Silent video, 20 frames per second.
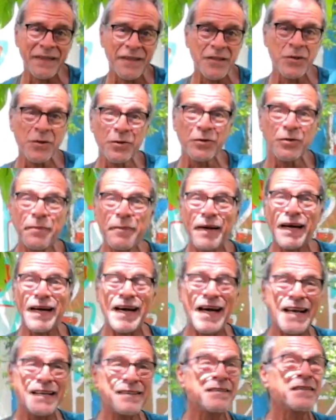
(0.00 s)
This used to be a
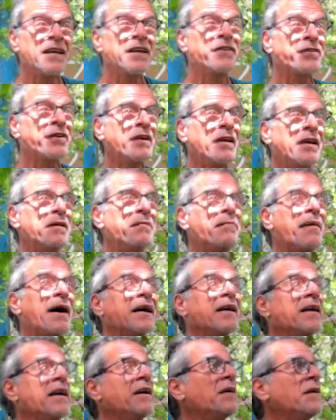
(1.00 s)
gas station in the
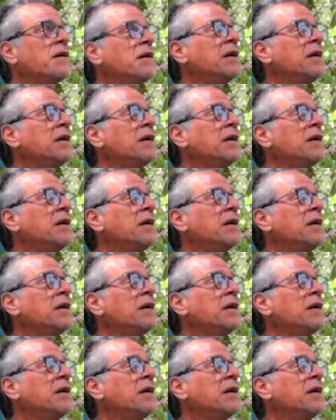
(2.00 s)
back here.